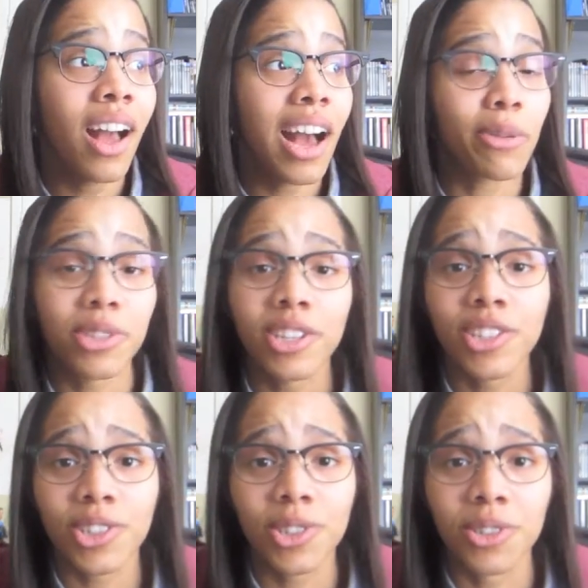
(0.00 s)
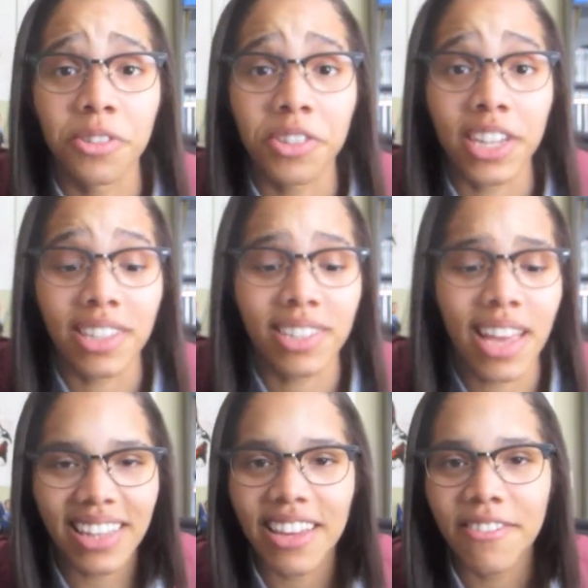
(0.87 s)
I was into certain things.
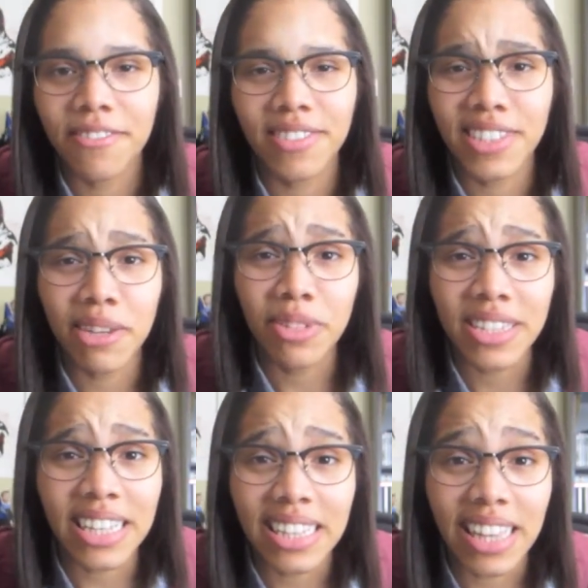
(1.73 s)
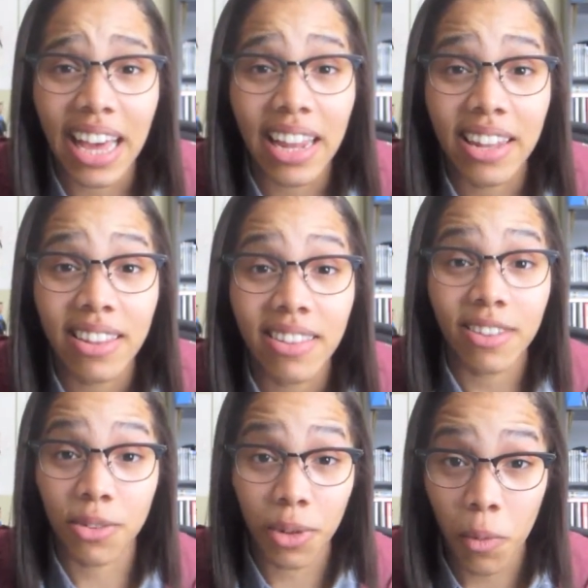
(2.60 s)
They seem to think that
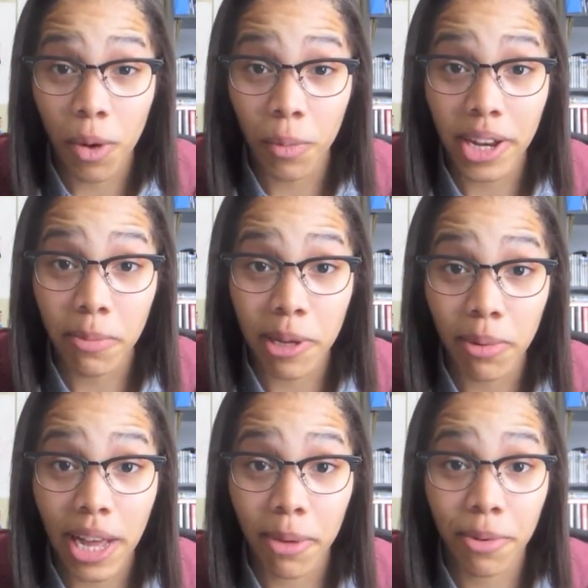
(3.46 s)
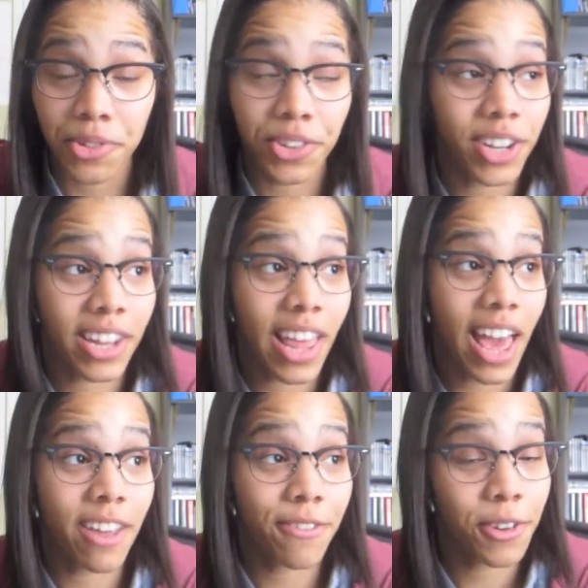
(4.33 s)
there's only one way to be a black person, and that
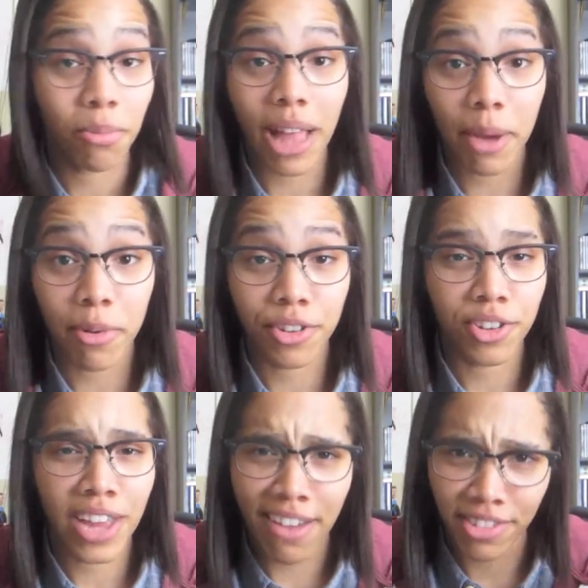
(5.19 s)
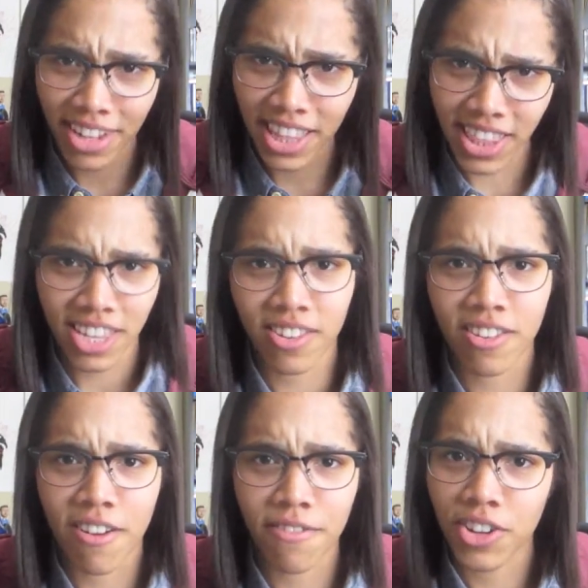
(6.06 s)
if you're a black person you have to like this
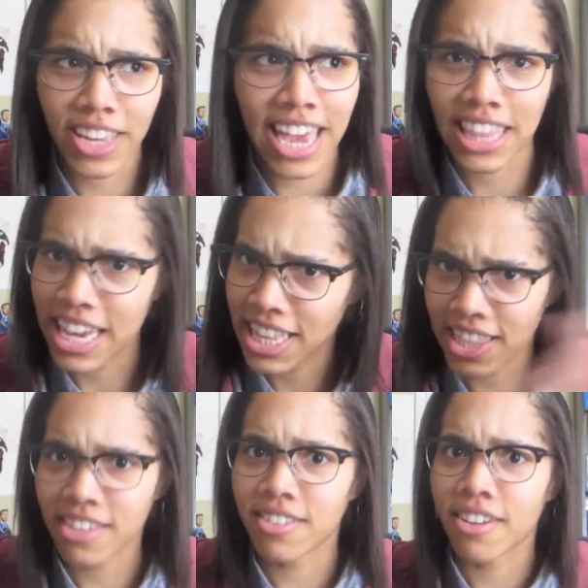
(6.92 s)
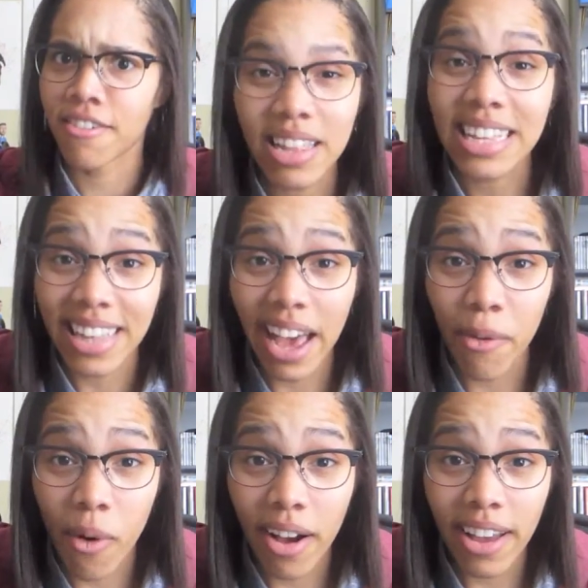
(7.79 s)
stuff and you can't like this stuff. Is that
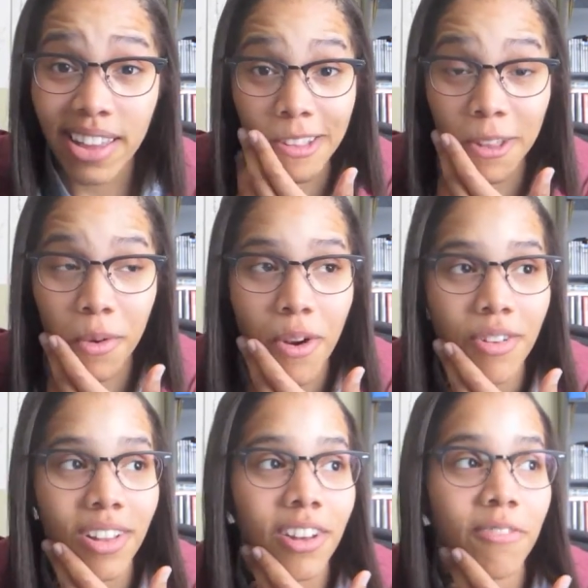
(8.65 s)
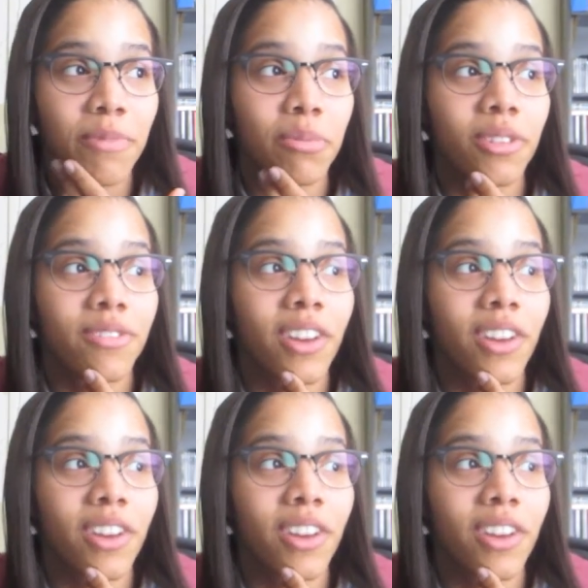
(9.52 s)
why there aren't a lot of people of